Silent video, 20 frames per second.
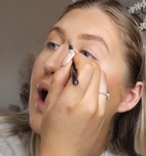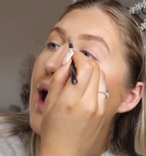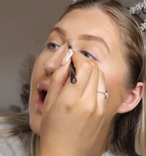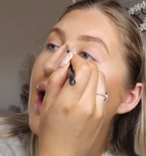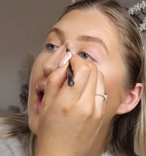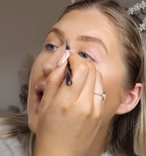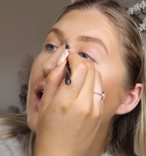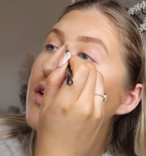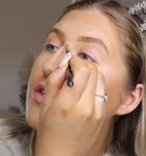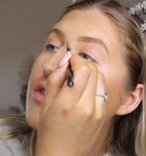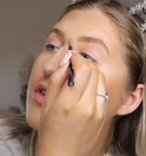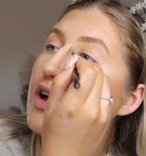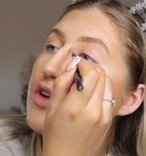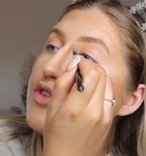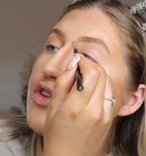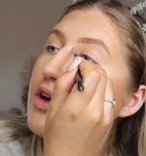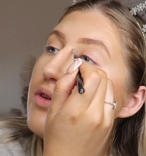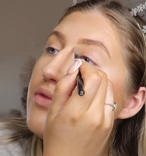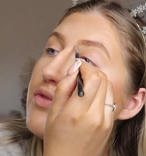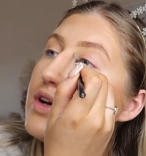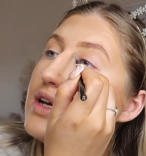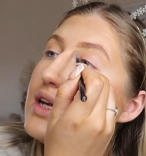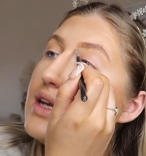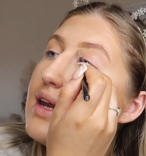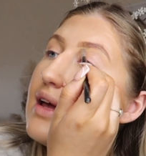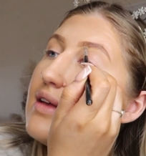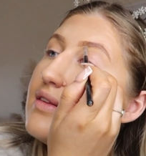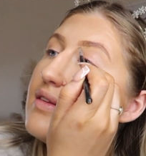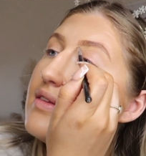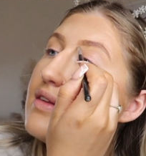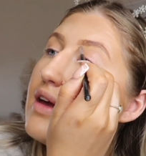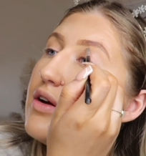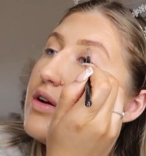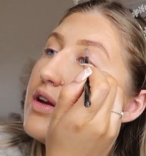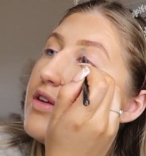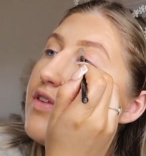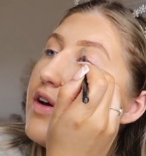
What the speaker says: And I don't really necessarily